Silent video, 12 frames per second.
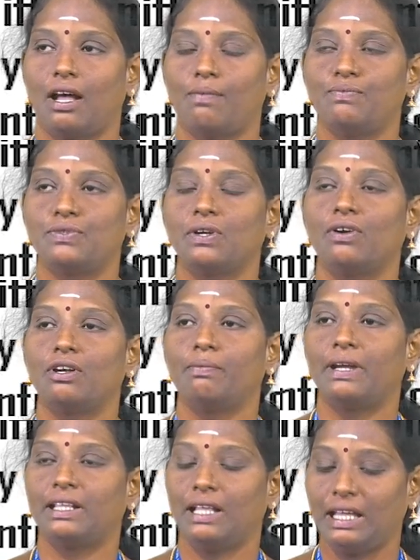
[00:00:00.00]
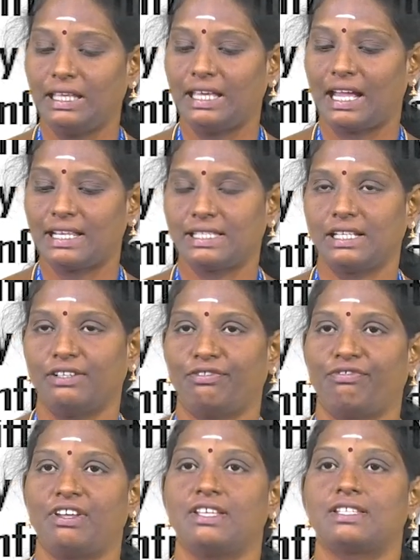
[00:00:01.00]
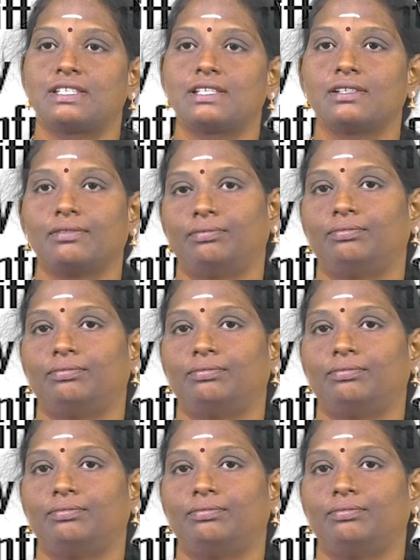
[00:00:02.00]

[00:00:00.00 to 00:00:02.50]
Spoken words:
absorbed by the earth surface.